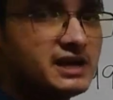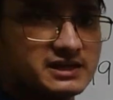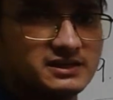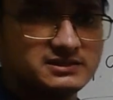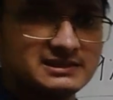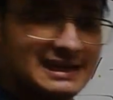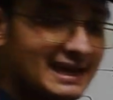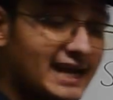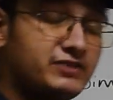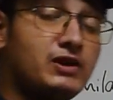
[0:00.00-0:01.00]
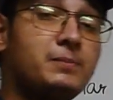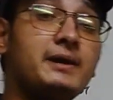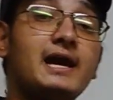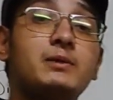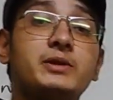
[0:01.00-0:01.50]
occurs, it will
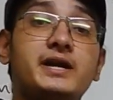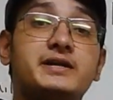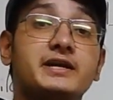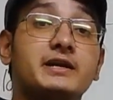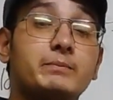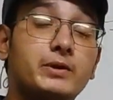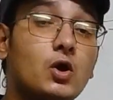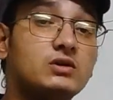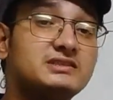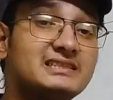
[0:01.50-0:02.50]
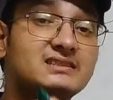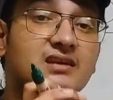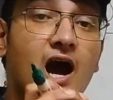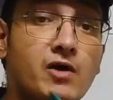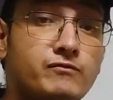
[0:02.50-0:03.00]
be eliminated because it
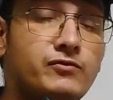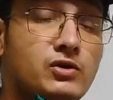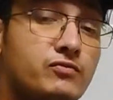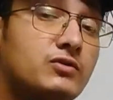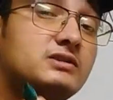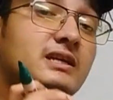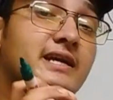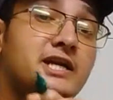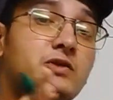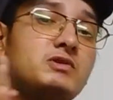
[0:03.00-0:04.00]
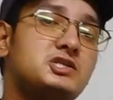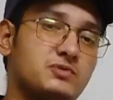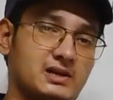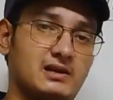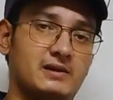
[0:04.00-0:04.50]
is harmful for the individual.